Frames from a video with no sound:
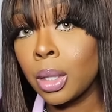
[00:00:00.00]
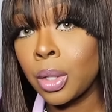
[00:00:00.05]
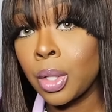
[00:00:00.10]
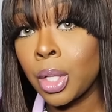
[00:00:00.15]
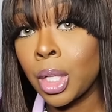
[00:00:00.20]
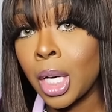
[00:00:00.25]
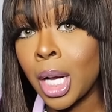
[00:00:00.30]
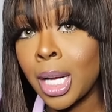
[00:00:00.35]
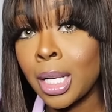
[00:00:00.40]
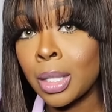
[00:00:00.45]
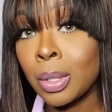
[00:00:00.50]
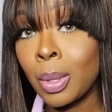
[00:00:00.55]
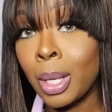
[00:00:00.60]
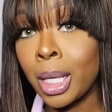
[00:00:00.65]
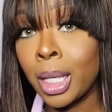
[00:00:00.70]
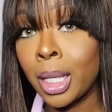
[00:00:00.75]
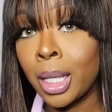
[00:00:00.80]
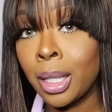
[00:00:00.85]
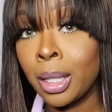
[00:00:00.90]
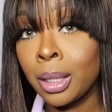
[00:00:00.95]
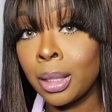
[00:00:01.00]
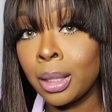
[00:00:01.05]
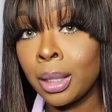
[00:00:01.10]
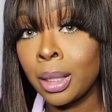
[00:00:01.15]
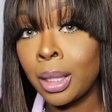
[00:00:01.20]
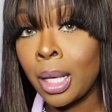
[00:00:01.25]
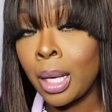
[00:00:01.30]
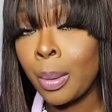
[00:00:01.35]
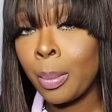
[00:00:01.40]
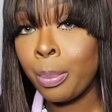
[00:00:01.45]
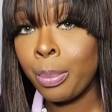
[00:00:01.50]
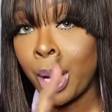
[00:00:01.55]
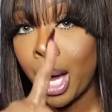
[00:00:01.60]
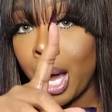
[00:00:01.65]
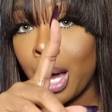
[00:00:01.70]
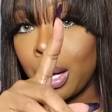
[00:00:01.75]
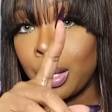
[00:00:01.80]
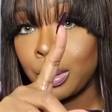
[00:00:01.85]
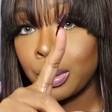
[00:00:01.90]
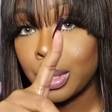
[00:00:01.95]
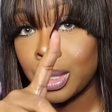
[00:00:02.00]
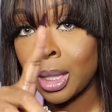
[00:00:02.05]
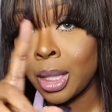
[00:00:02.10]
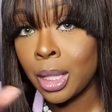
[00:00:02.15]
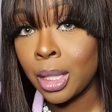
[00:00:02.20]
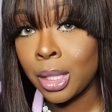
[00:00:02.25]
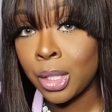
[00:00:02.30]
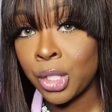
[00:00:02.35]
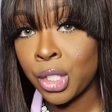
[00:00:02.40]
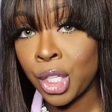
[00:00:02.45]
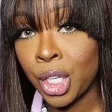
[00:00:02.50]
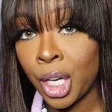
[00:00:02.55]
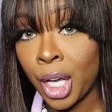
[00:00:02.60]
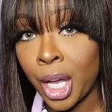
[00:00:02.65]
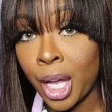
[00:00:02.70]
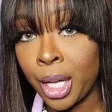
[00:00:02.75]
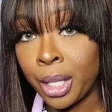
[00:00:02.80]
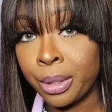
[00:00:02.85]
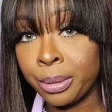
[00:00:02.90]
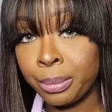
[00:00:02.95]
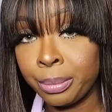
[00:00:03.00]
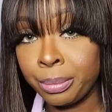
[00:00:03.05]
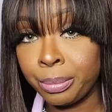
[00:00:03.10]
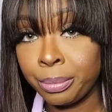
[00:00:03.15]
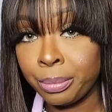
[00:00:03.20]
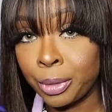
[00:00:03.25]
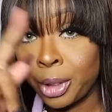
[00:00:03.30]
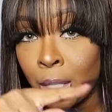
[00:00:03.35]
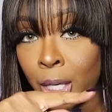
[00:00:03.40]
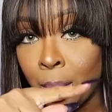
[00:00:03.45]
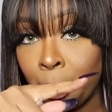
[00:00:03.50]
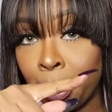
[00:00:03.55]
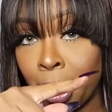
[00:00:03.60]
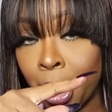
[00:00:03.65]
$30 right now. Pause, check out, come